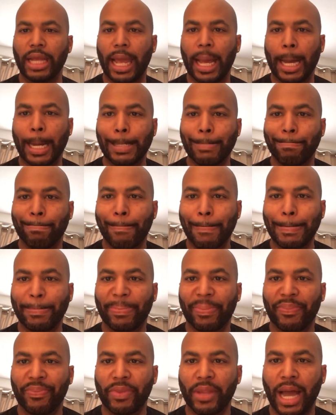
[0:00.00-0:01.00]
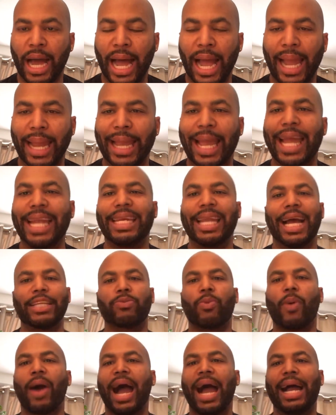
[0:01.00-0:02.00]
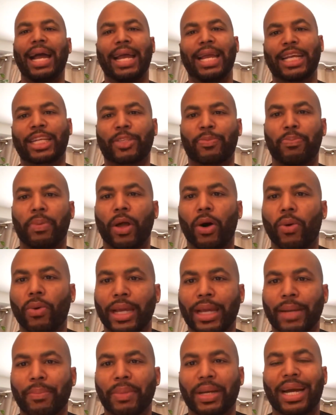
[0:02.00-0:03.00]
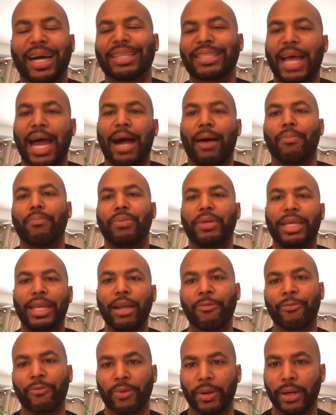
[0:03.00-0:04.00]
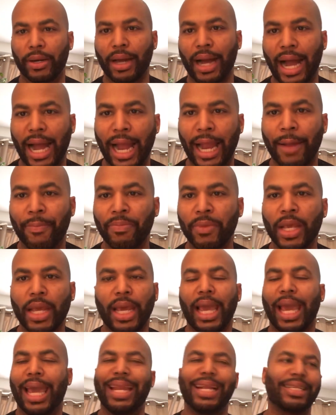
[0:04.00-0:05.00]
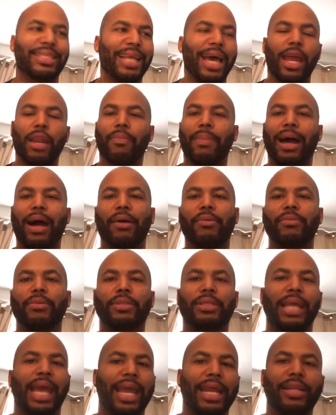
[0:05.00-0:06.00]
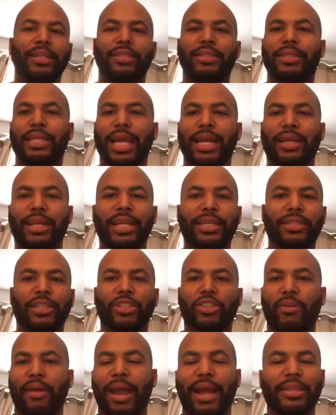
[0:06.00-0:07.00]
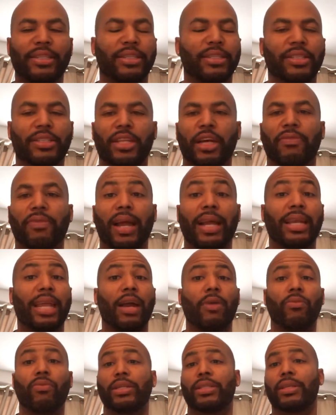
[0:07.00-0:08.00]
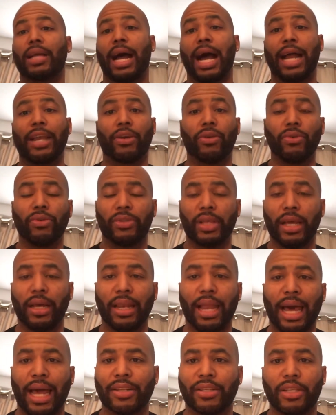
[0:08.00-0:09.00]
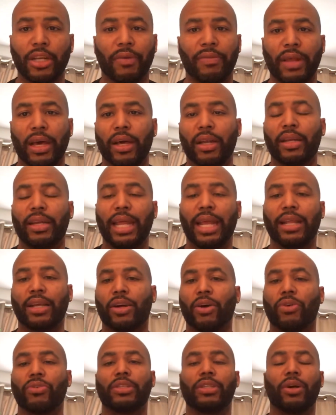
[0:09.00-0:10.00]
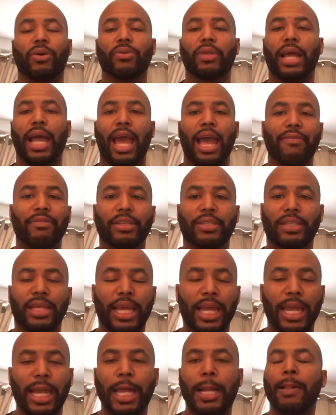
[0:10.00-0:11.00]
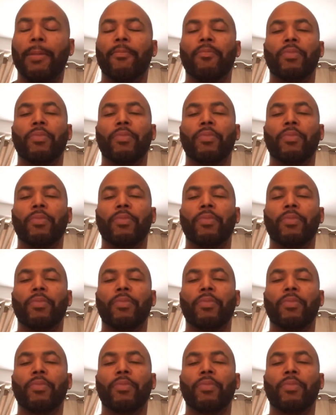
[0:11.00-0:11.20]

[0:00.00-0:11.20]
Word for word: air. All right, and that's why I exploded because I'm different. All right, and it's not about dating techniques and strategies and stuff like that, which I do say a lot of stuff that other dating coaches don't haven't said,